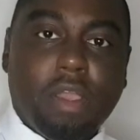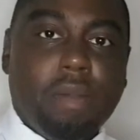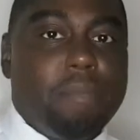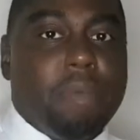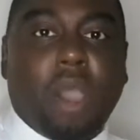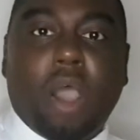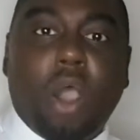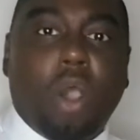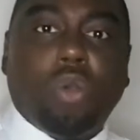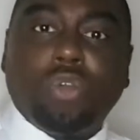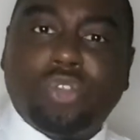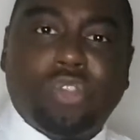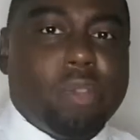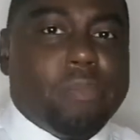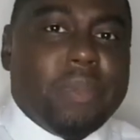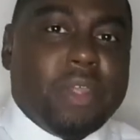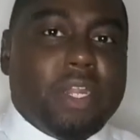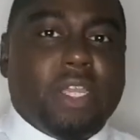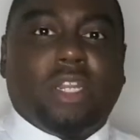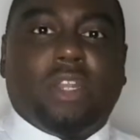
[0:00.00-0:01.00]
But
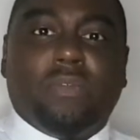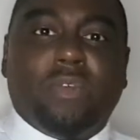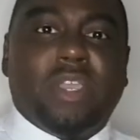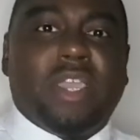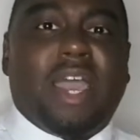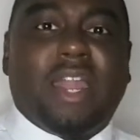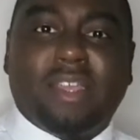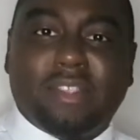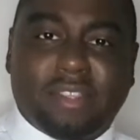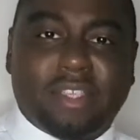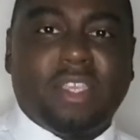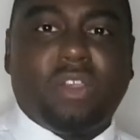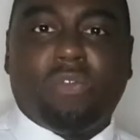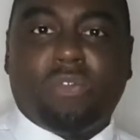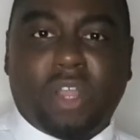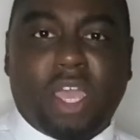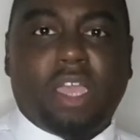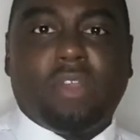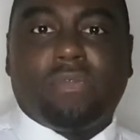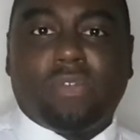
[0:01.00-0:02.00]
ultimately, the reality of
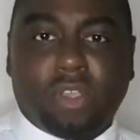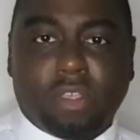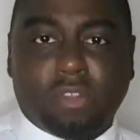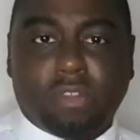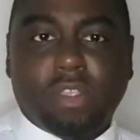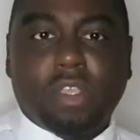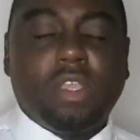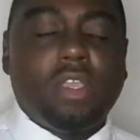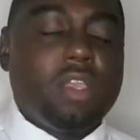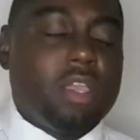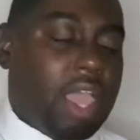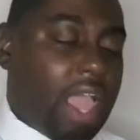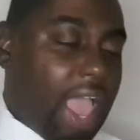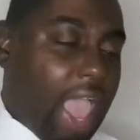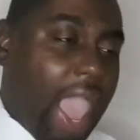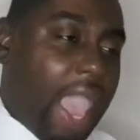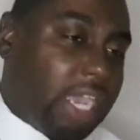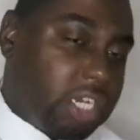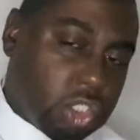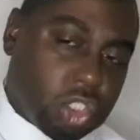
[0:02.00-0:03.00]
life is
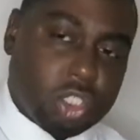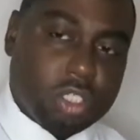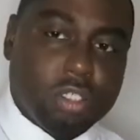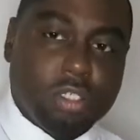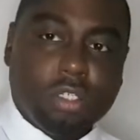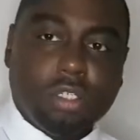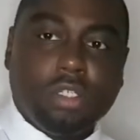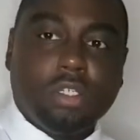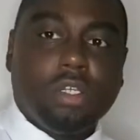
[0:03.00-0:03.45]
action.